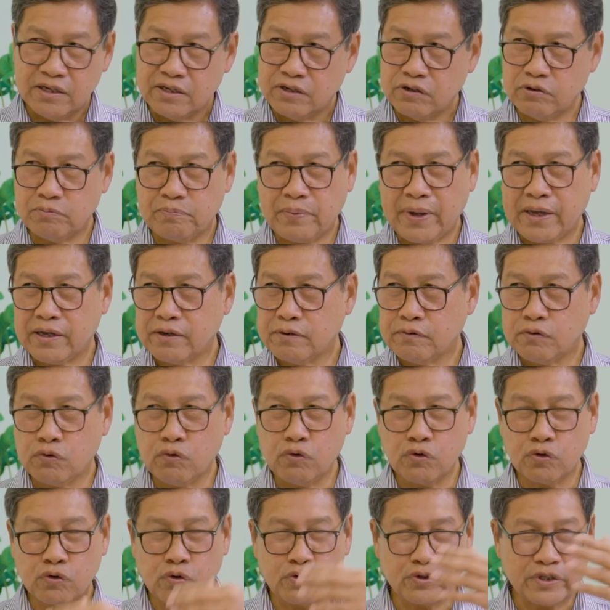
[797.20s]
You're paying a
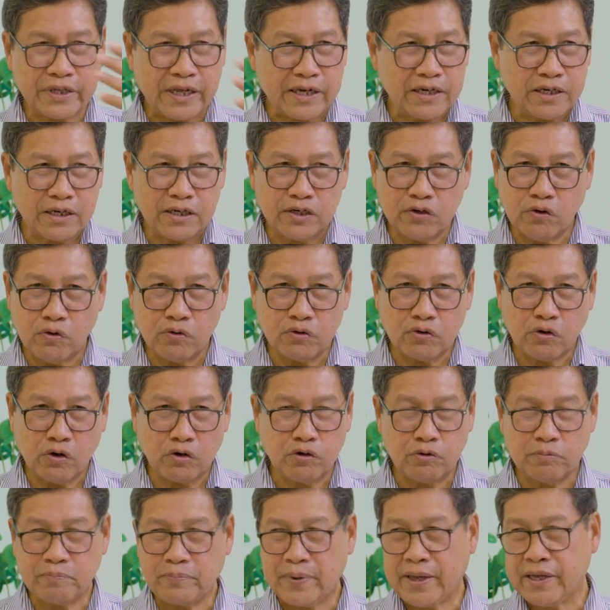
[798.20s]
whole container load, or
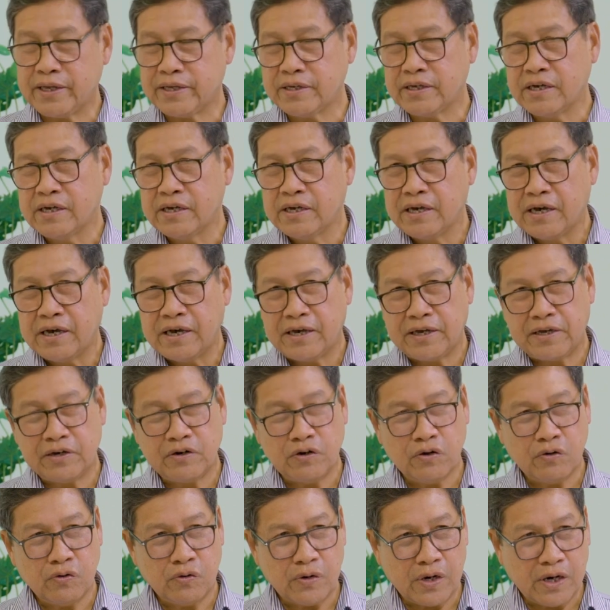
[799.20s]
you're paying, you
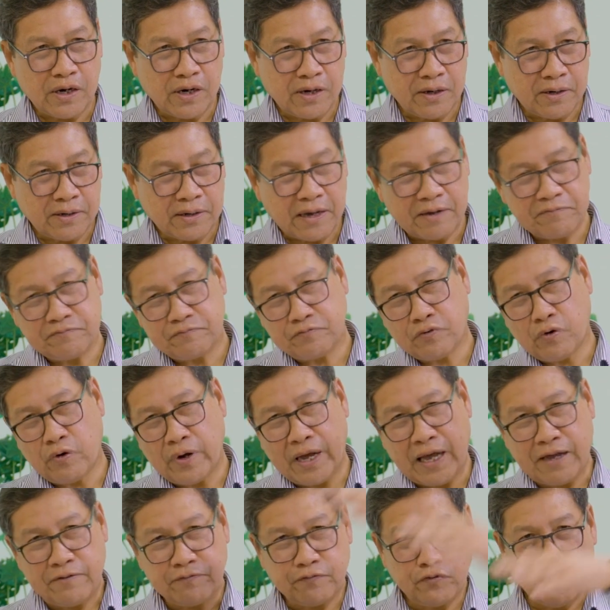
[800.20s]
know, for
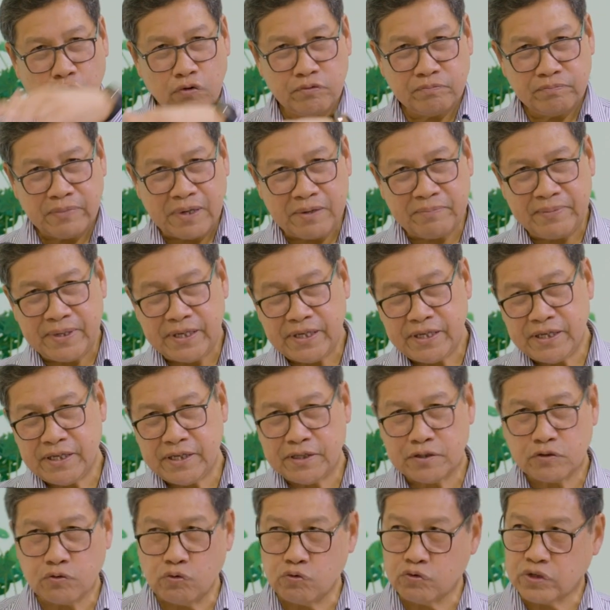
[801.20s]
air flown
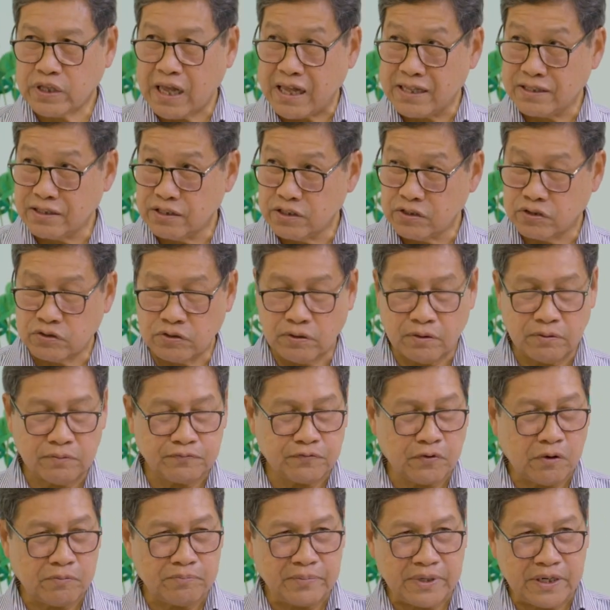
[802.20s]
maybe 2 tons, or
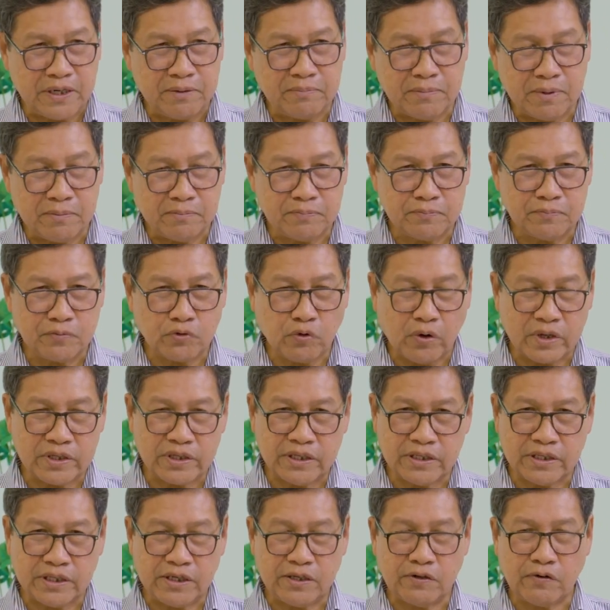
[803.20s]
for minimum
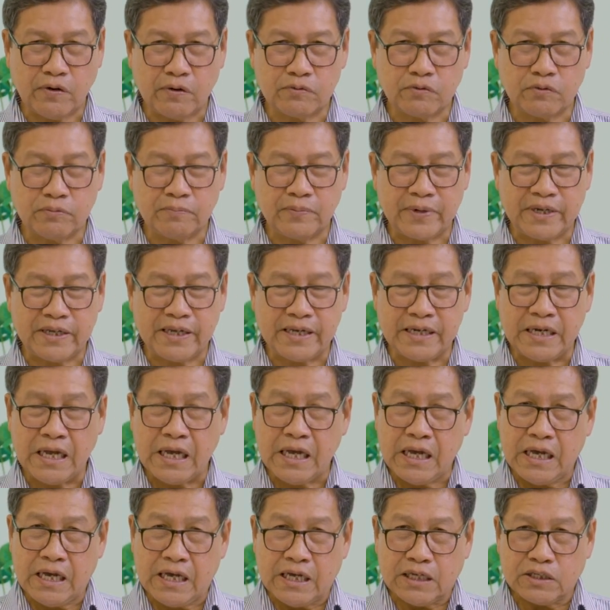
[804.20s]
quantity you have to bring in.
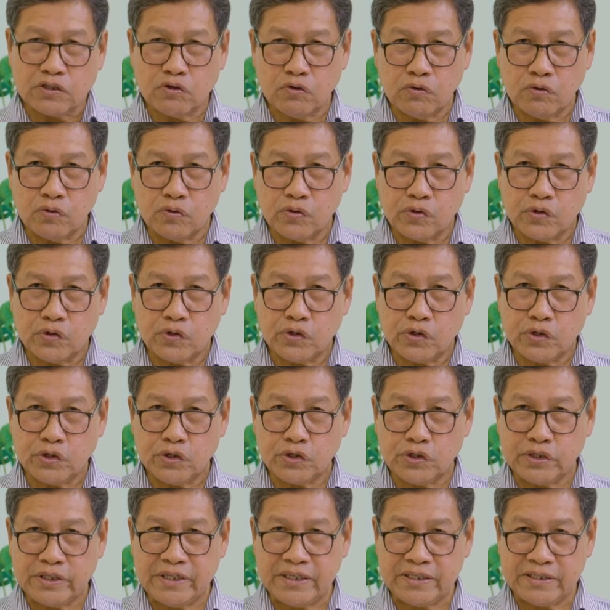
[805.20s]
So
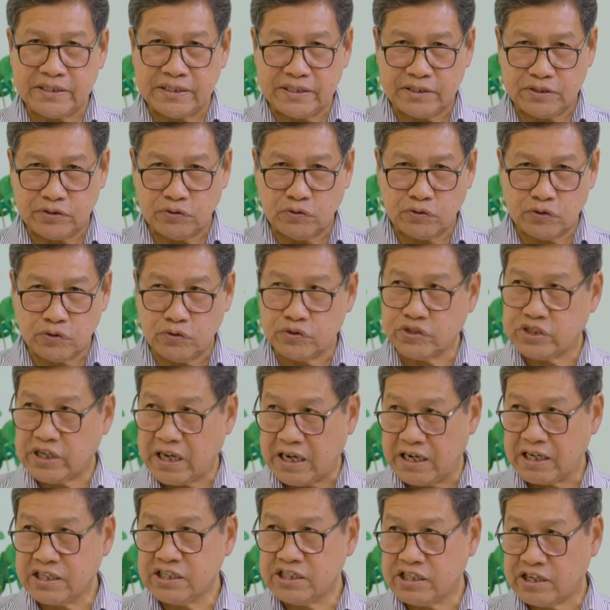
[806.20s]
this is also
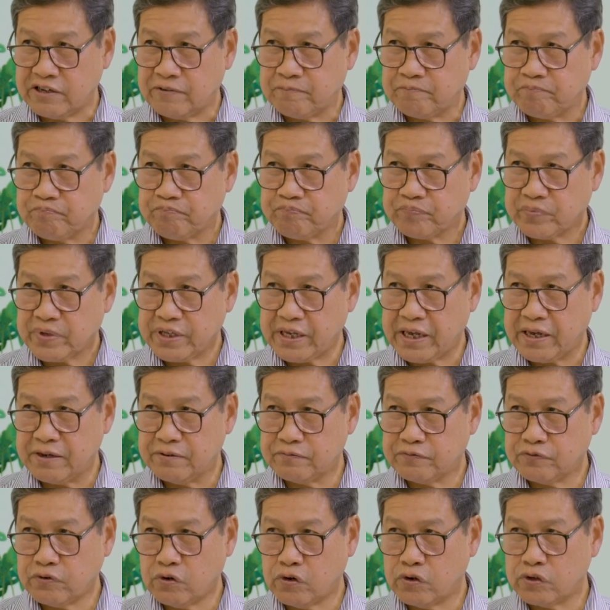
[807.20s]
challenging, yeah,
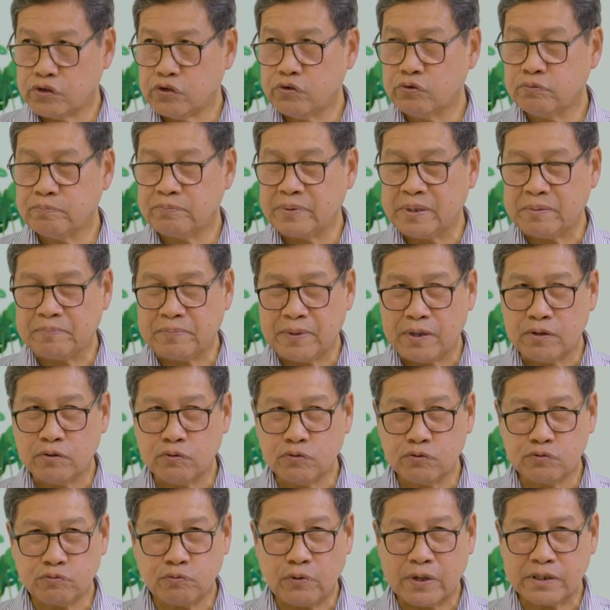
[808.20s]
for new people
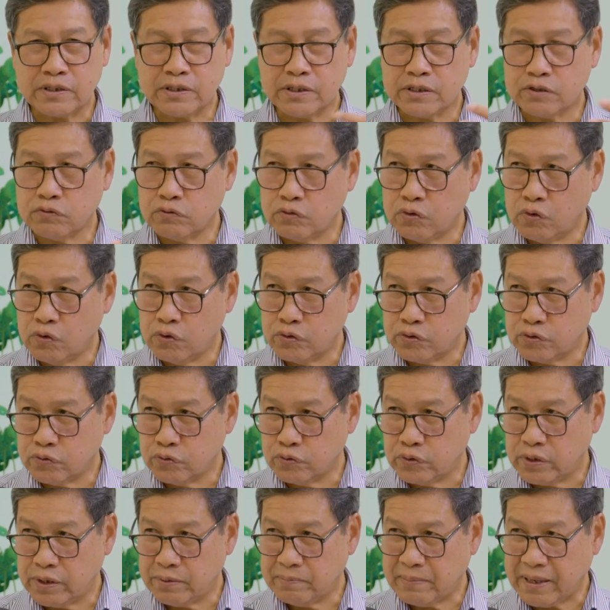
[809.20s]
who's wanted to go
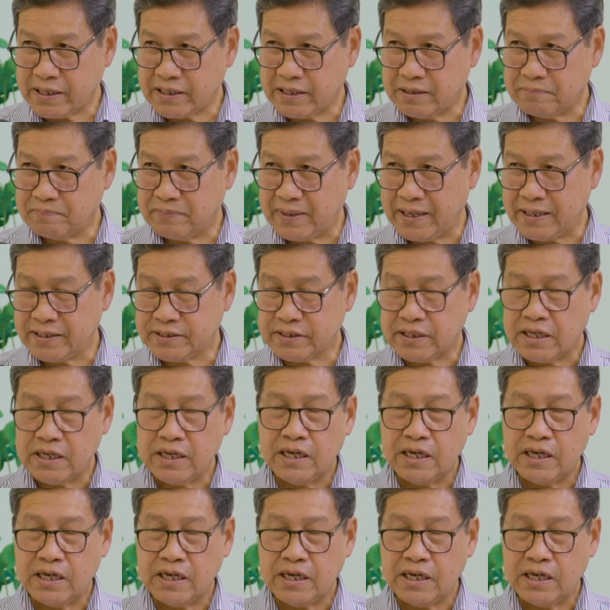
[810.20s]
into the marketplace